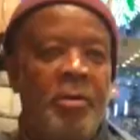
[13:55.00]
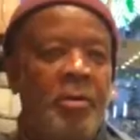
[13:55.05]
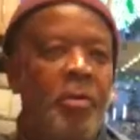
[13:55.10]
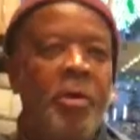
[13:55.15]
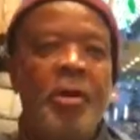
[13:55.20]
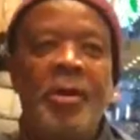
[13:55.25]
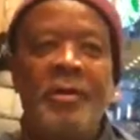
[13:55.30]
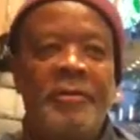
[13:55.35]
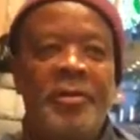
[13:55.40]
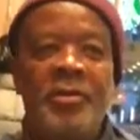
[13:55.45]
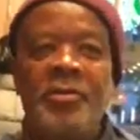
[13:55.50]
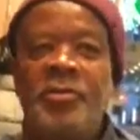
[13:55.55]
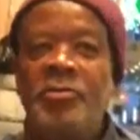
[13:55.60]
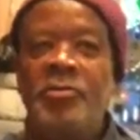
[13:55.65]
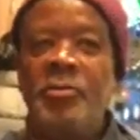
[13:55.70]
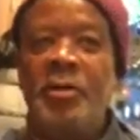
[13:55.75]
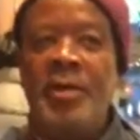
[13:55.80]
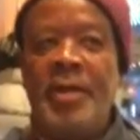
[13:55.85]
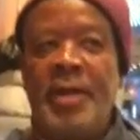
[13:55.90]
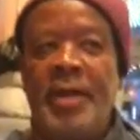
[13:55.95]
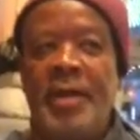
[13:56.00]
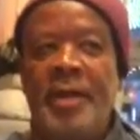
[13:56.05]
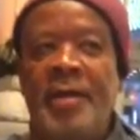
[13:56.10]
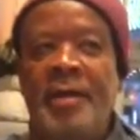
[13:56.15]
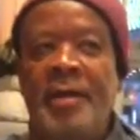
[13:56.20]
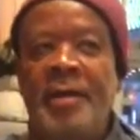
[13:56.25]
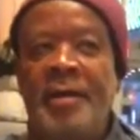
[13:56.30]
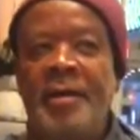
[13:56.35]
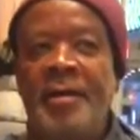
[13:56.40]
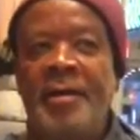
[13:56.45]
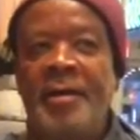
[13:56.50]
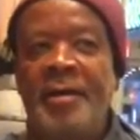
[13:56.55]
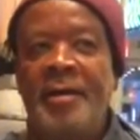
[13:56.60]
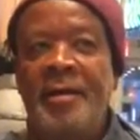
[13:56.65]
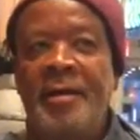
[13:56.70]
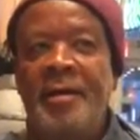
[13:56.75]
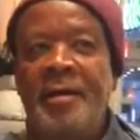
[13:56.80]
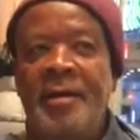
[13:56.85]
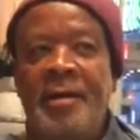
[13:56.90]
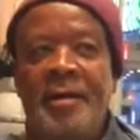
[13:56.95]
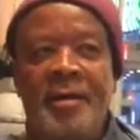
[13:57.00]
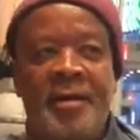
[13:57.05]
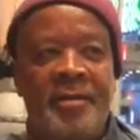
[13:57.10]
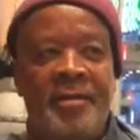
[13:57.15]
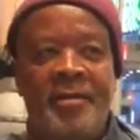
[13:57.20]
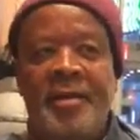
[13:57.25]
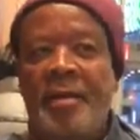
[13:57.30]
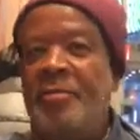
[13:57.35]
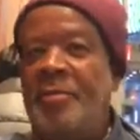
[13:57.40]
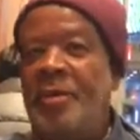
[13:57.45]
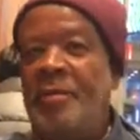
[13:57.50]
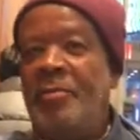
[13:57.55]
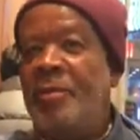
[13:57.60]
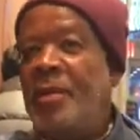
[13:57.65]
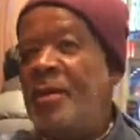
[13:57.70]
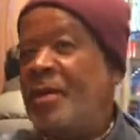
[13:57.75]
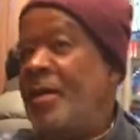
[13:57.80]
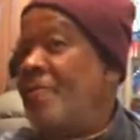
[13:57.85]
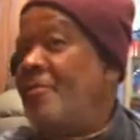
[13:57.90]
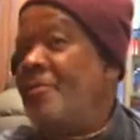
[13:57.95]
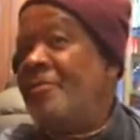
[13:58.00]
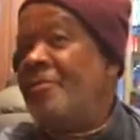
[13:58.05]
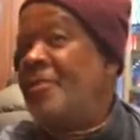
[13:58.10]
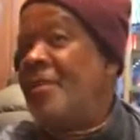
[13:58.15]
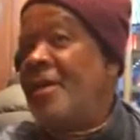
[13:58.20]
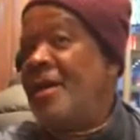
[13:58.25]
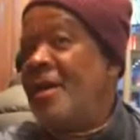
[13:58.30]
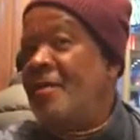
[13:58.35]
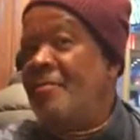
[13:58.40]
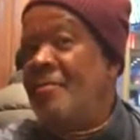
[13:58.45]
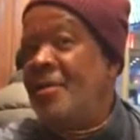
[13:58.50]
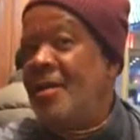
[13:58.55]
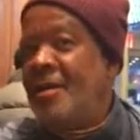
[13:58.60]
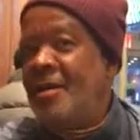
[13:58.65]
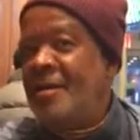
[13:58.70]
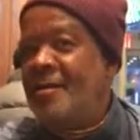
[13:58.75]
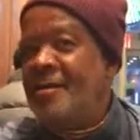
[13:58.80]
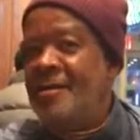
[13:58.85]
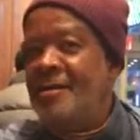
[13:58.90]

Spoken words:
all of us who were there, it's something we'll never forget because